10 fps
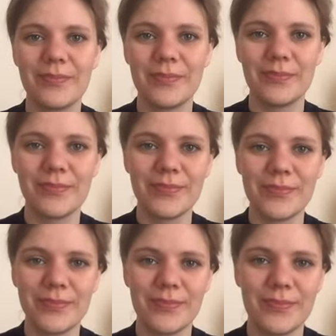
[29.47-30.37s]

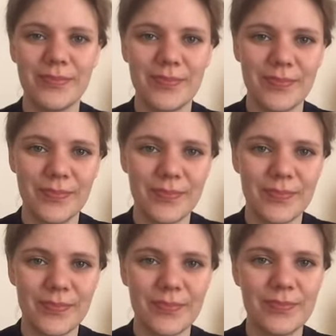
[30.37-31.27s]

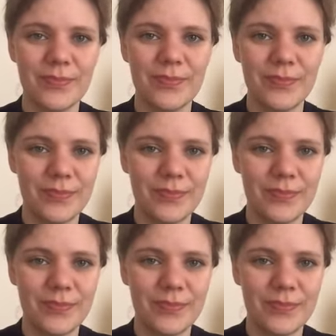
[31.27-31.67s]
(silence)